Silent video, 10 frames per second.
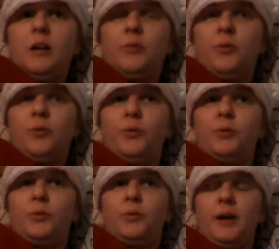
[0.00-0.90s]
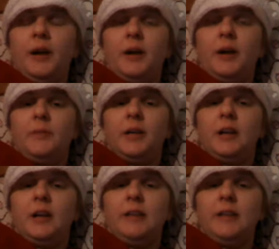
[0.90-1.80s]
oh, sorry, it
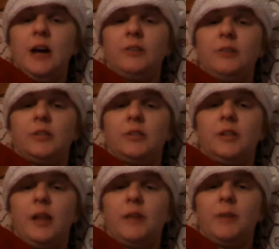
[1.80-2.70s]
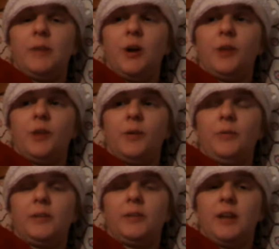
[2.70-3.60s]
got down to like, my heart rate
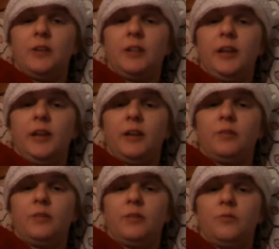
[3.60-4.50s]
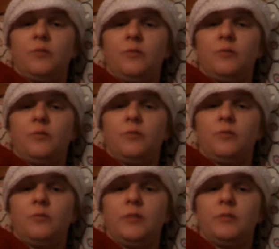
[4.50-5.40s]
went down to like
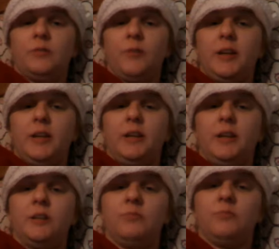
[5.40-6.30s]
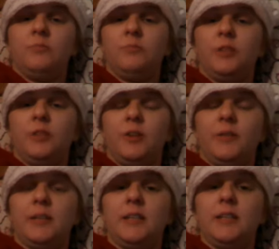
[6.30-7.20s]
120, and in
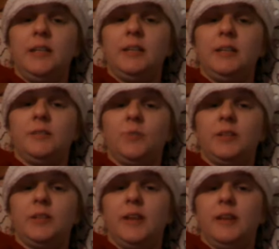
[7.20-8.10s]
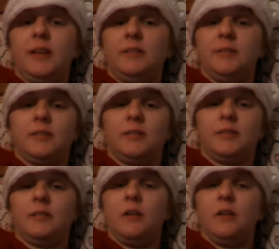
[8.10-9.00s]
the 110s
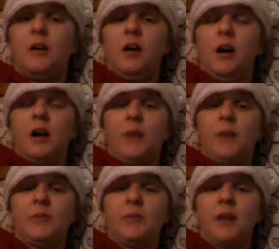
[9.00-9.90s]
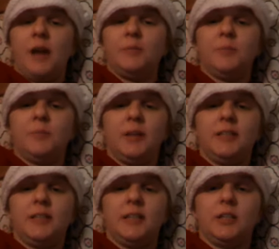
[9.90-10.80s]
a couple times, but it
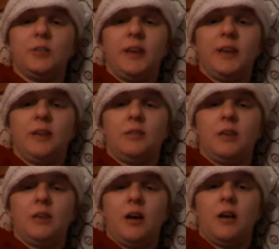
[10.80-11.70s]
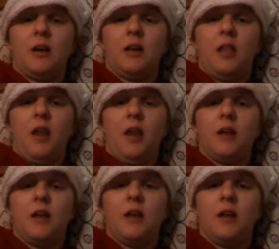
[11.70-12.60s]
didn't go down a lot,
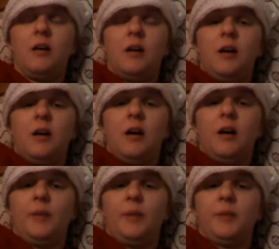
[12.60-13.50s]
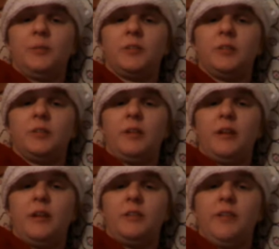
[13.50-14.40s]
and it was still
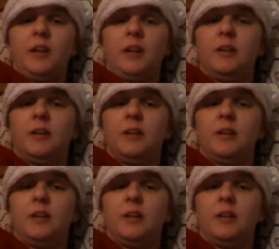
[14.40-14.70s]
elevated.